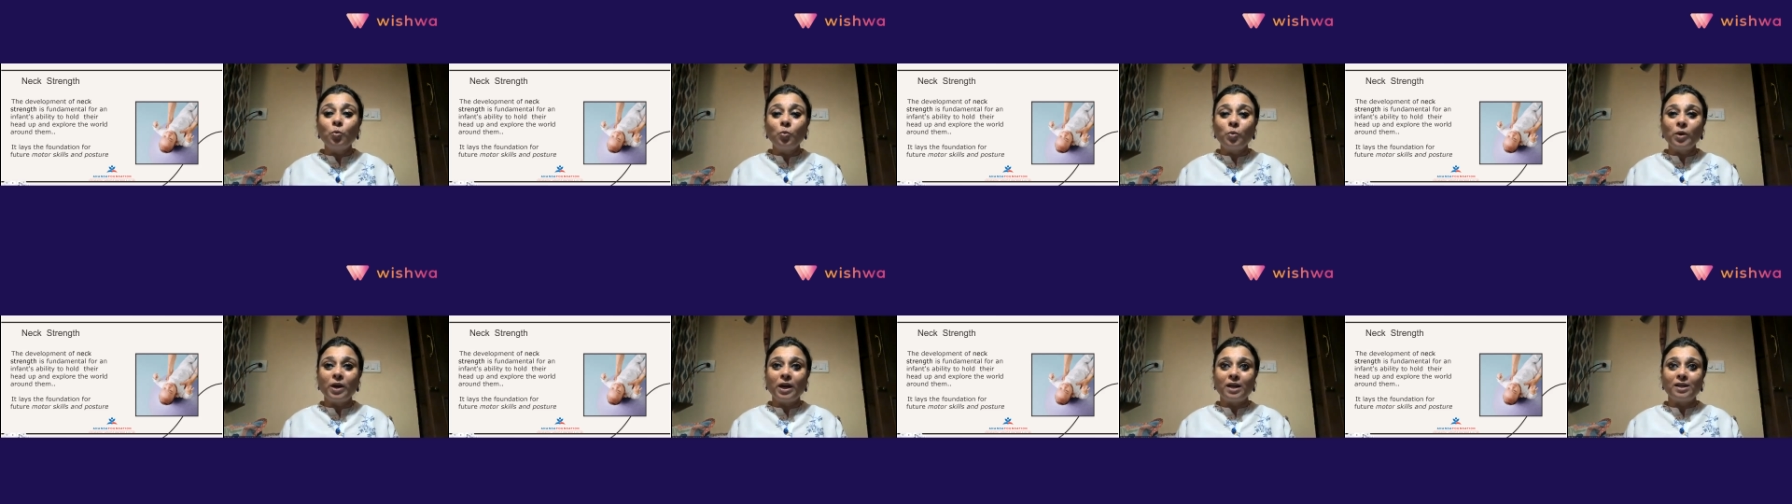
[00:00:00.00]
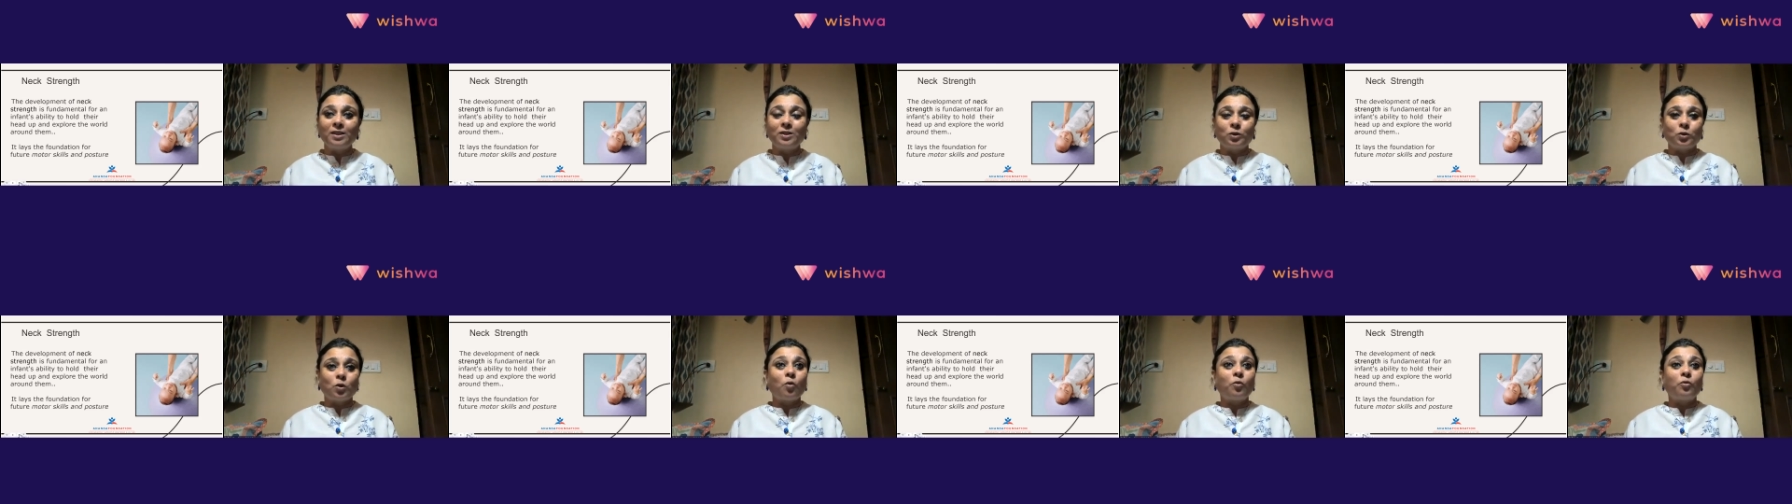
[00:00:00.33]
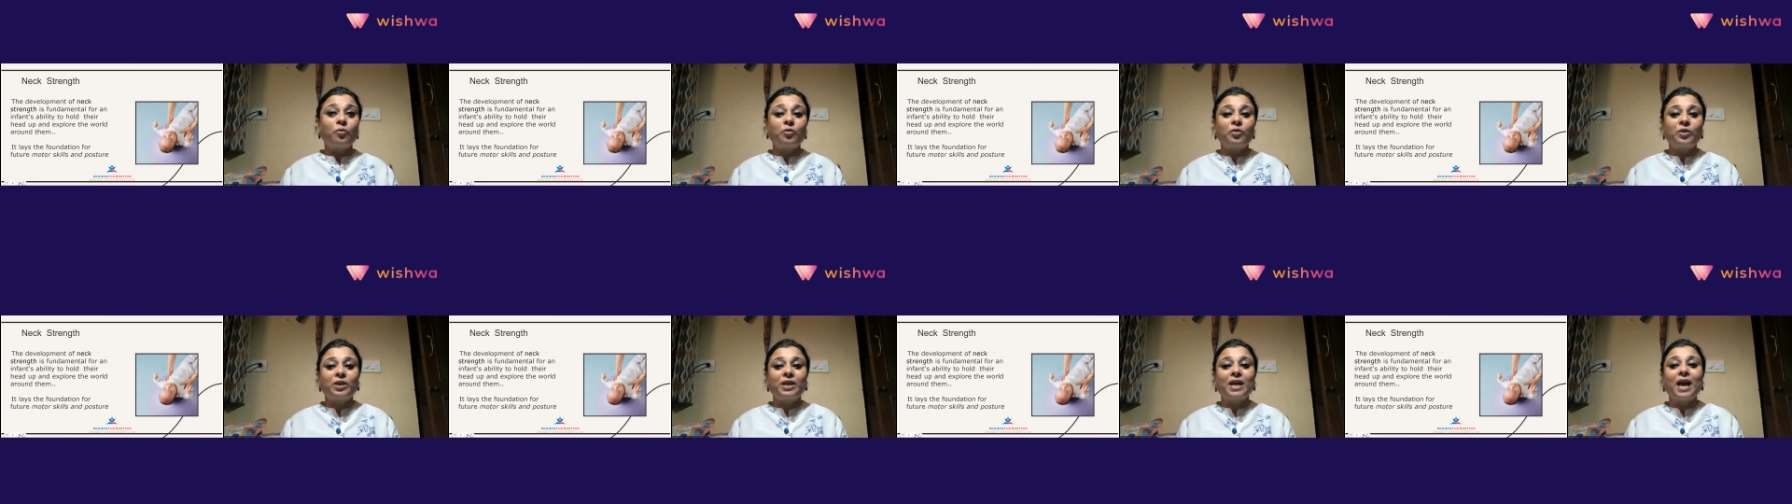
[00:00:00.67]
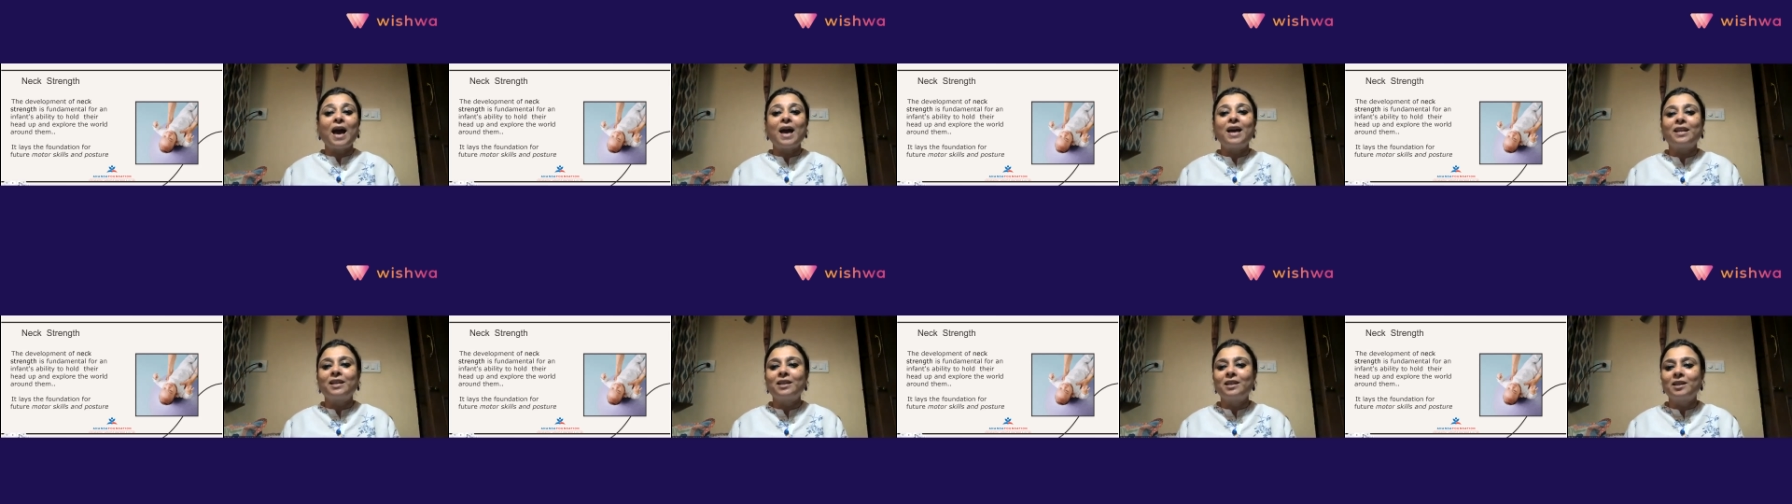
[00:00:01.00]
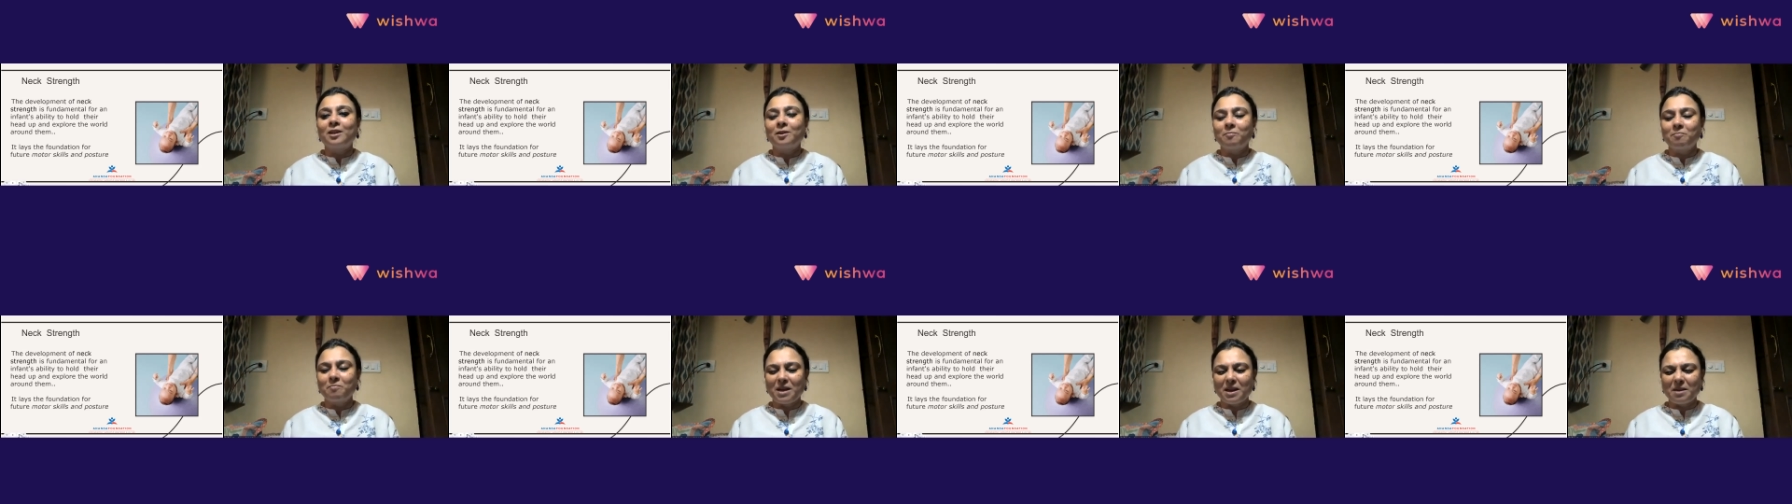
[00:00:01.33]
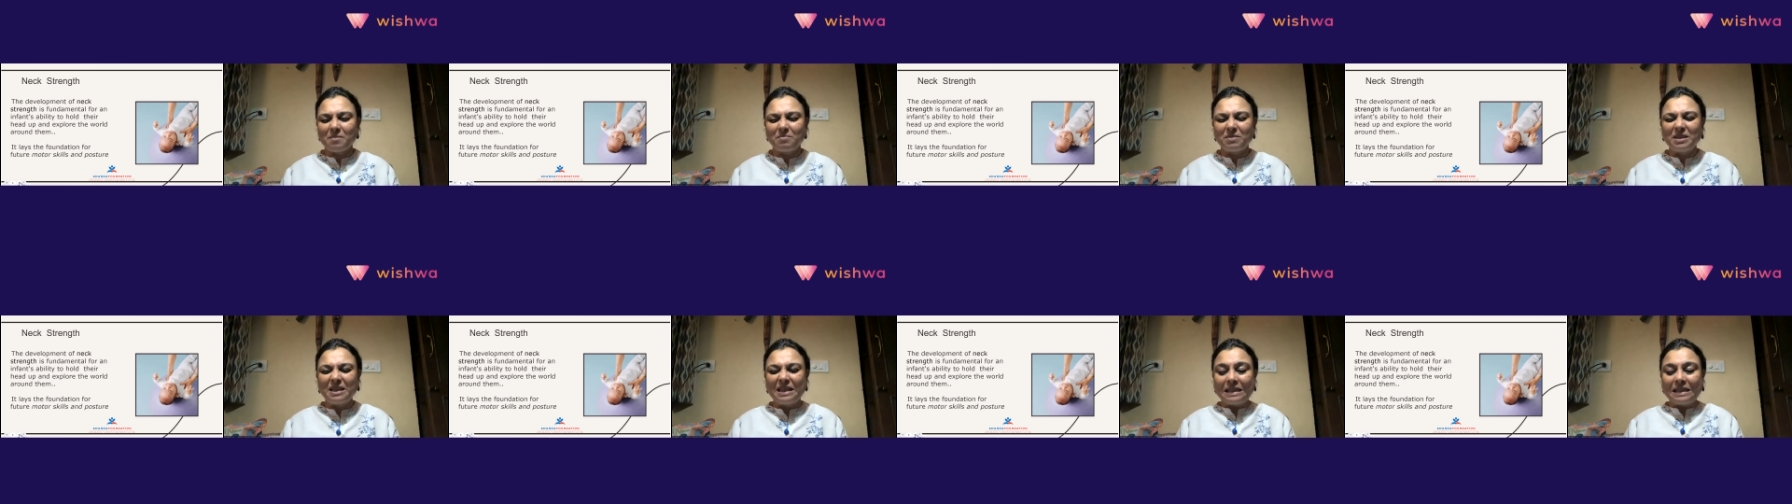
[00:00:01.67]
ways of carrying
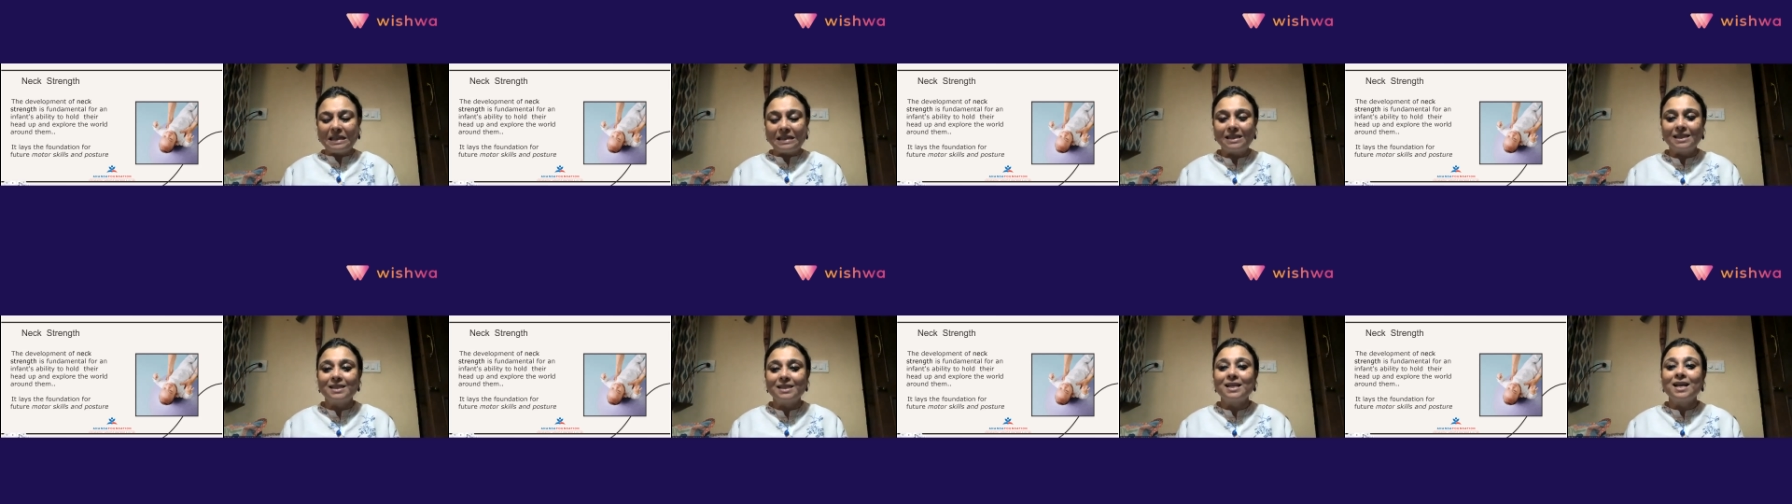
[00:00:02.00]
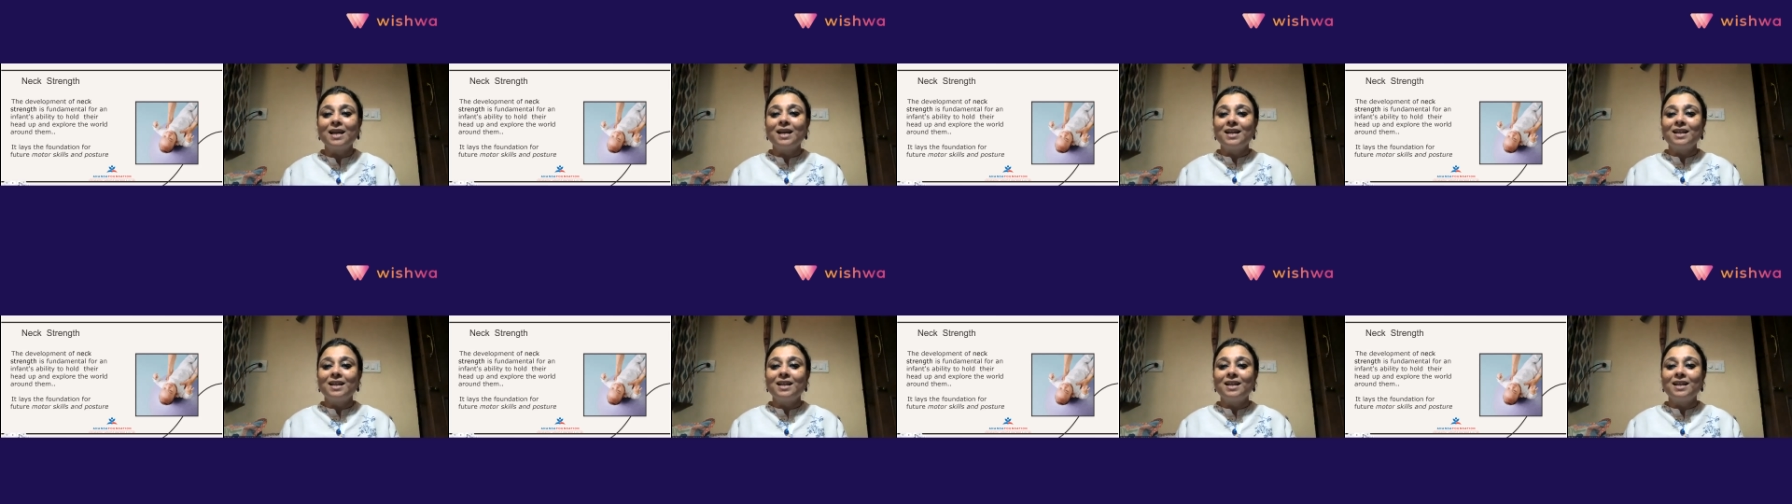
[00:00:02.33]
babies